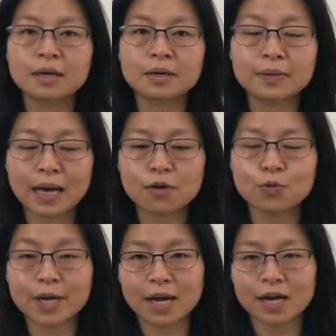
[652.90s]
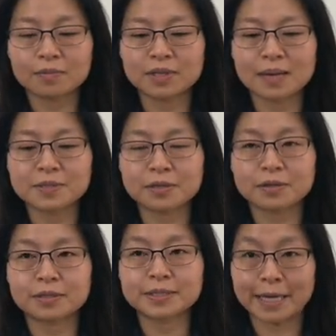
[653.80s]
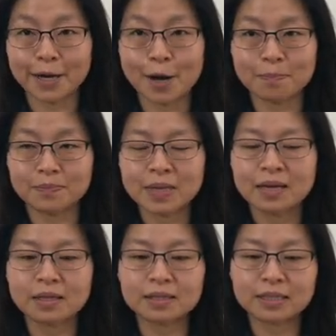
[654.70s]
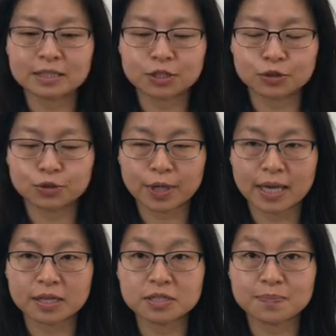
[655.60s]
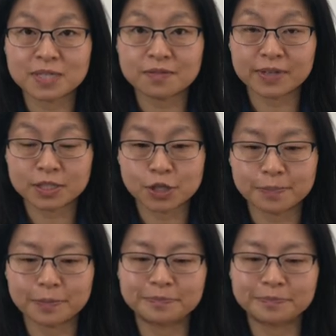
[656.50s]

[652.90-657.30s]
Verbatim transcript: Now we have lab setup set up, then let's look at a specific chip.